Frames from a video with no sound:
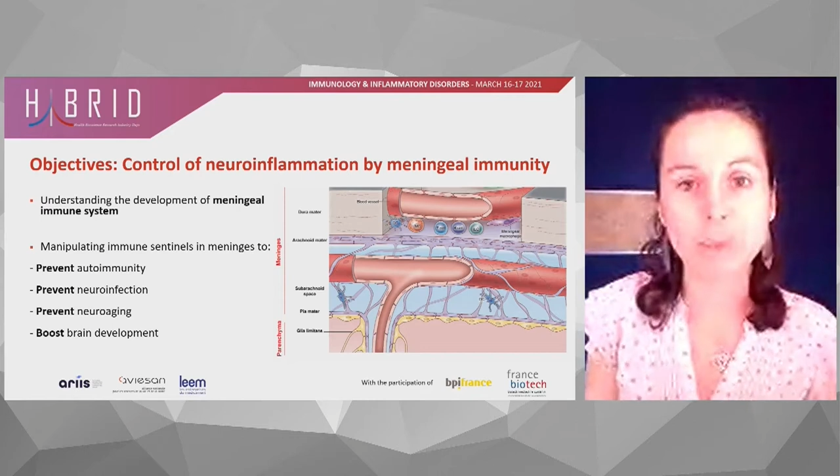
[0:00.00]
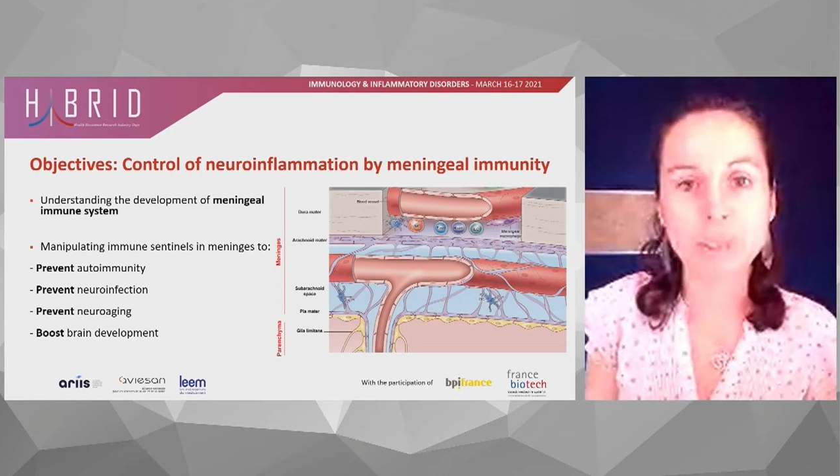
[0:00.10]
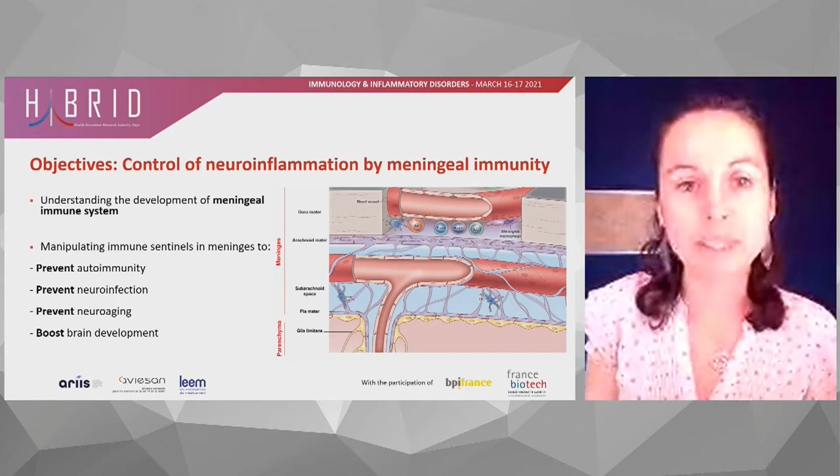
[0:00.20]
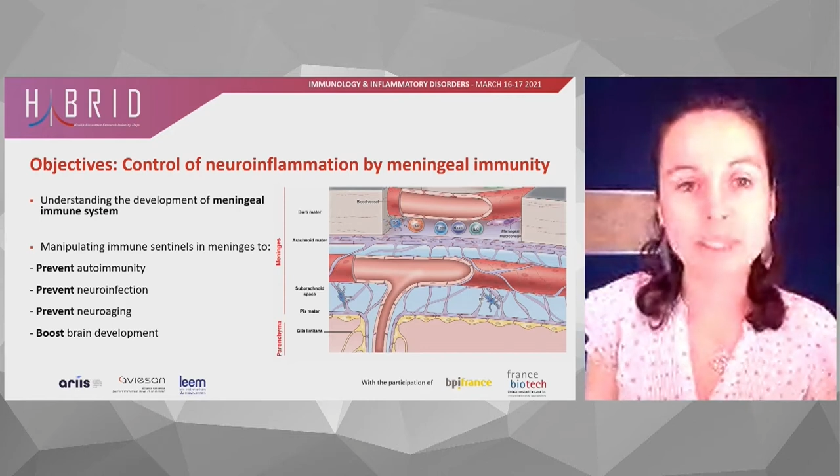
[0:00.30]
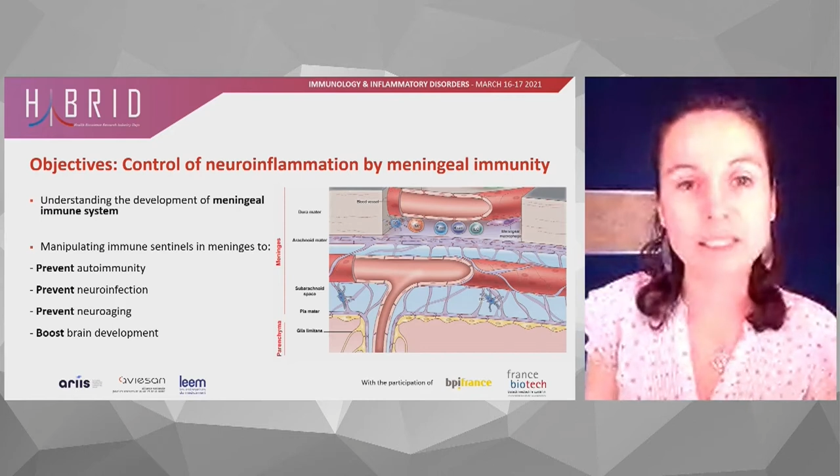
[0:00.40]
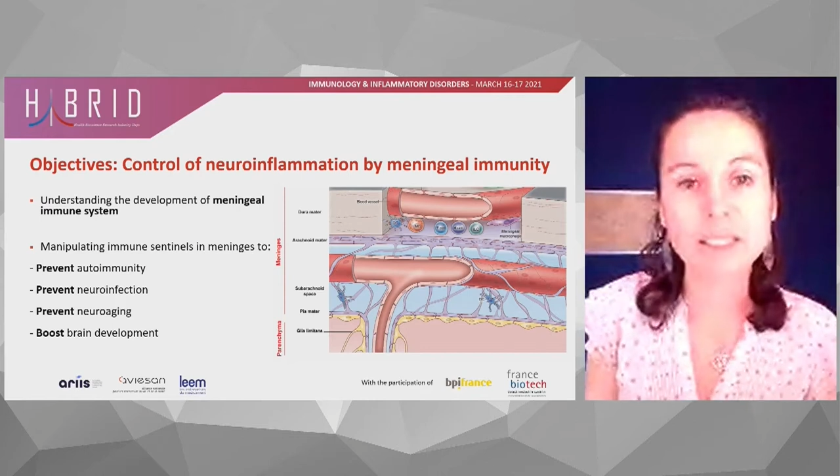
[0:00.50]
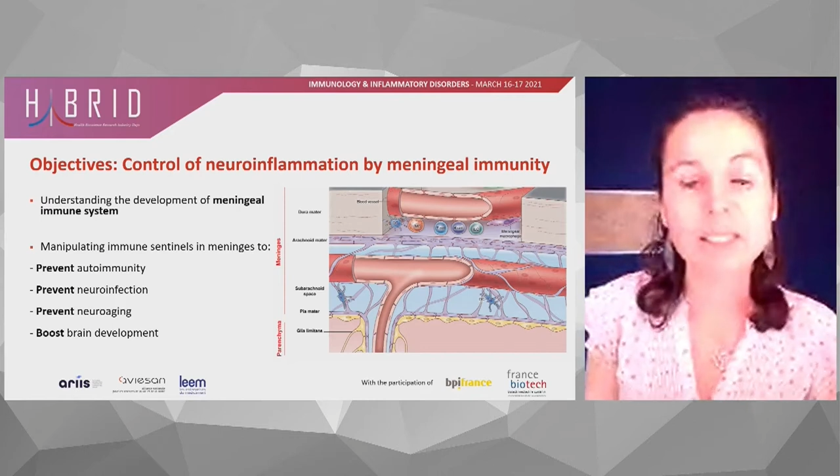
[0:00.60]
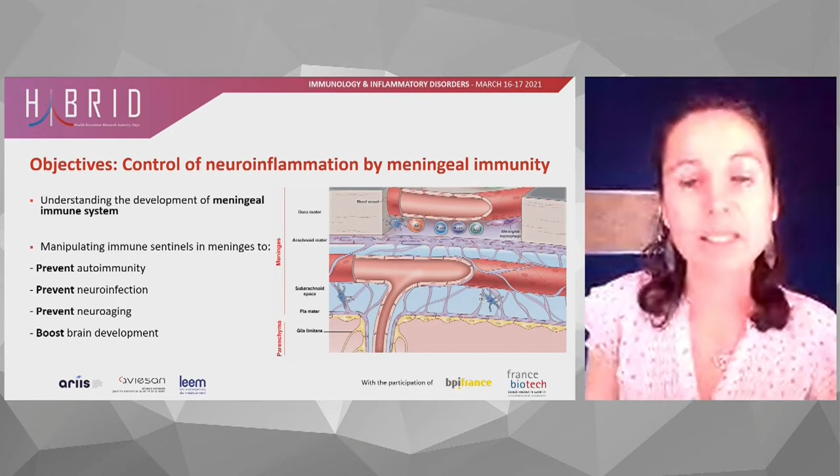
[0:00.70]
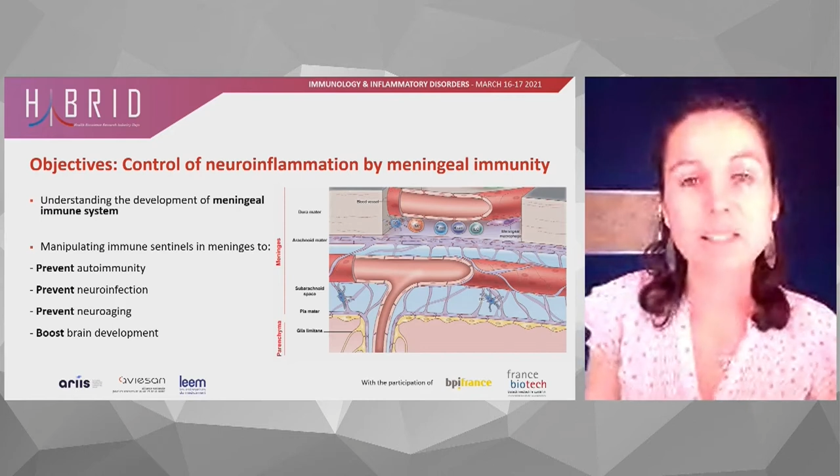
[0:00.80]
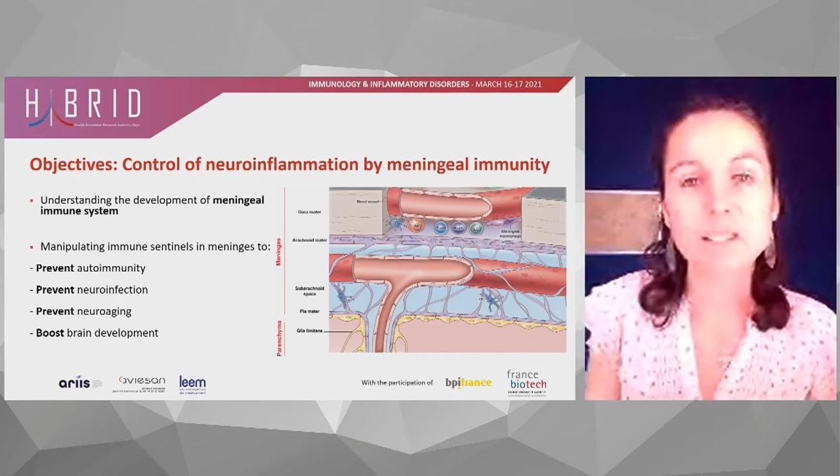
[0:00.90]
immunity
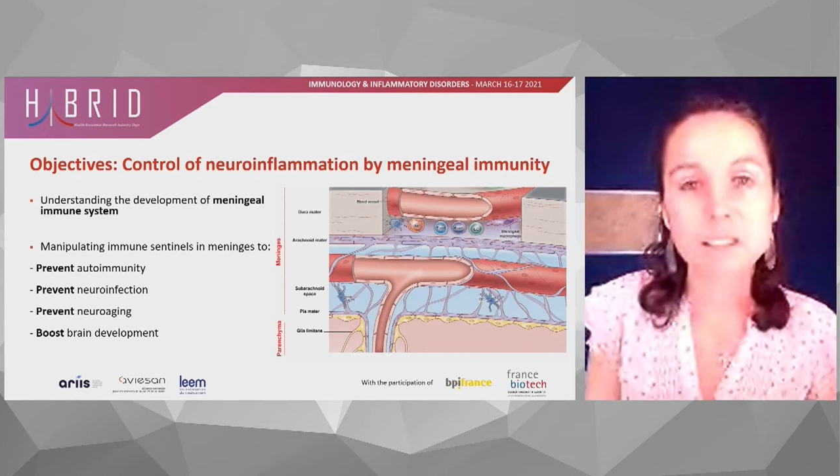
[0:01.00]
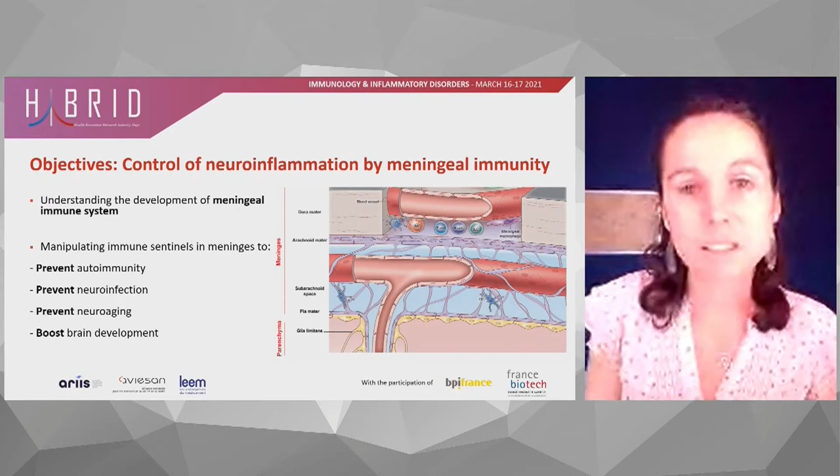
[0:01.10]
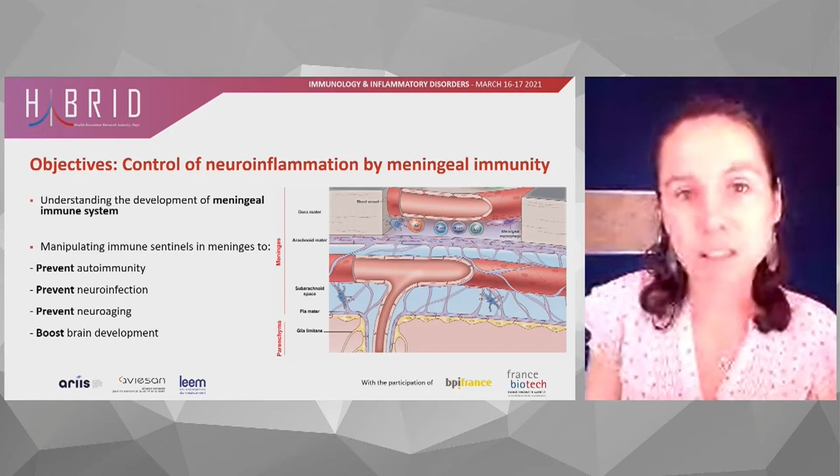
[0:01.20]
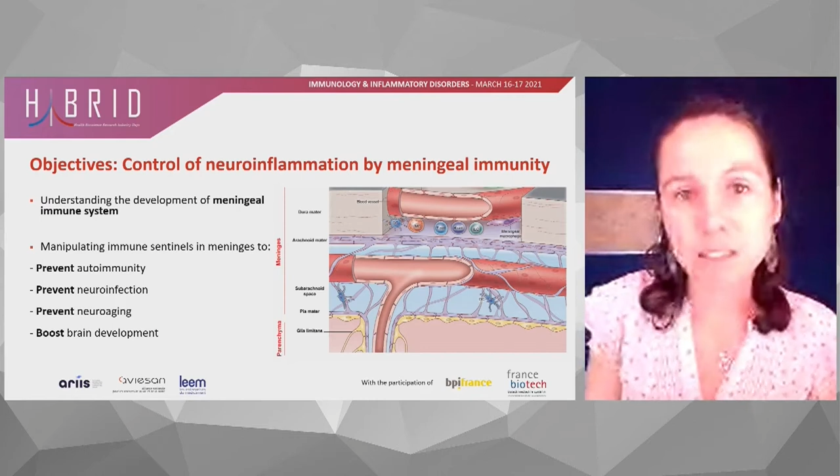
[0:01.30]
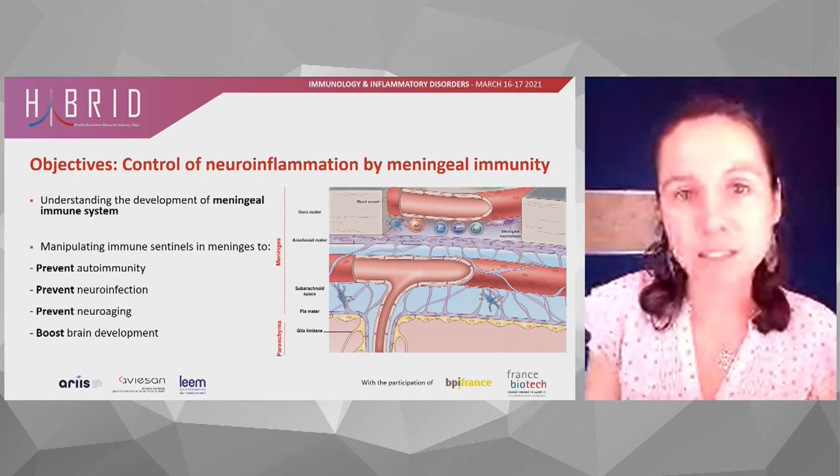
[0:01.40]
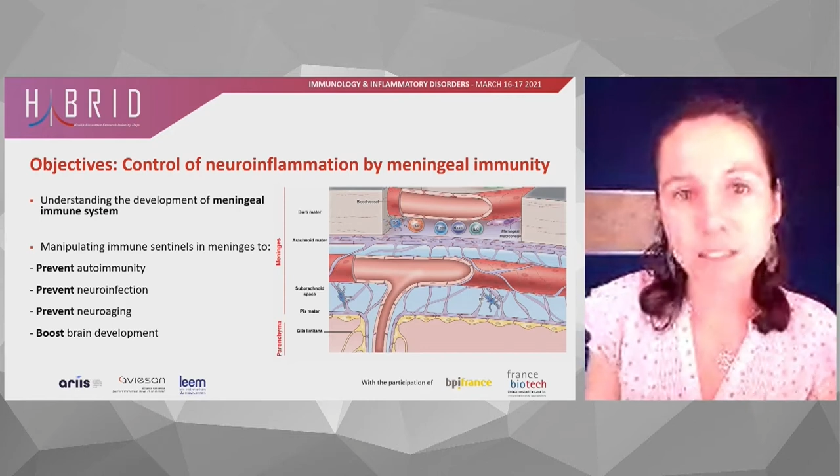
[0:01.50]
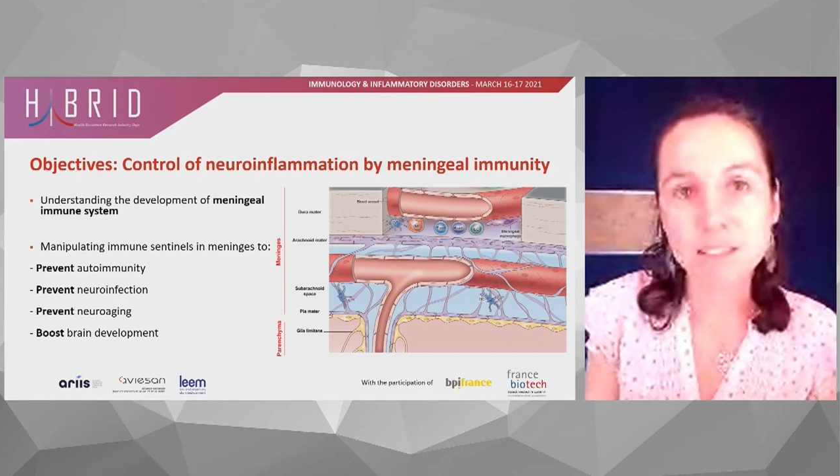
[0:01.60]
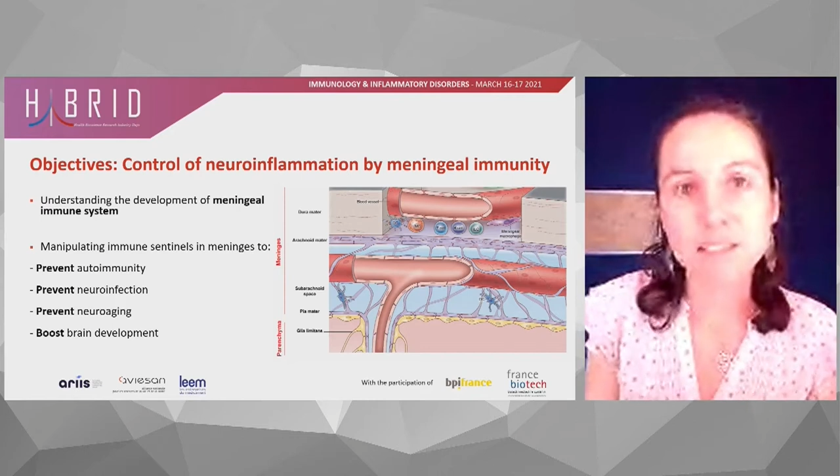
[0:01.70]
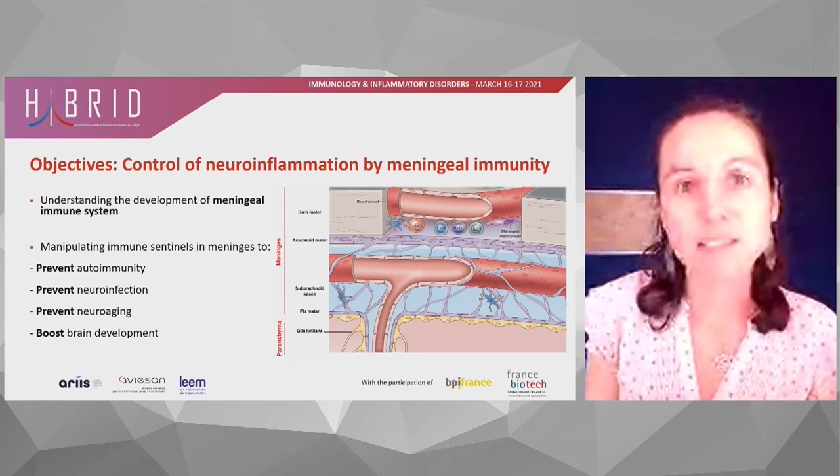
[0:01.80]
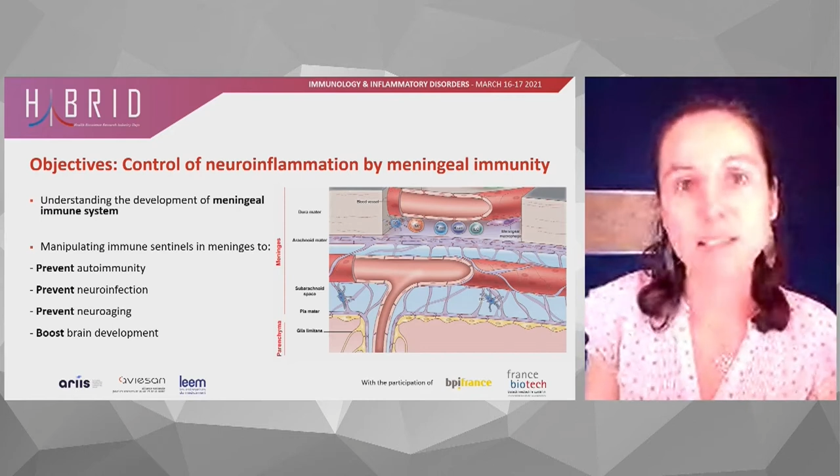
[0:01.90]
is a study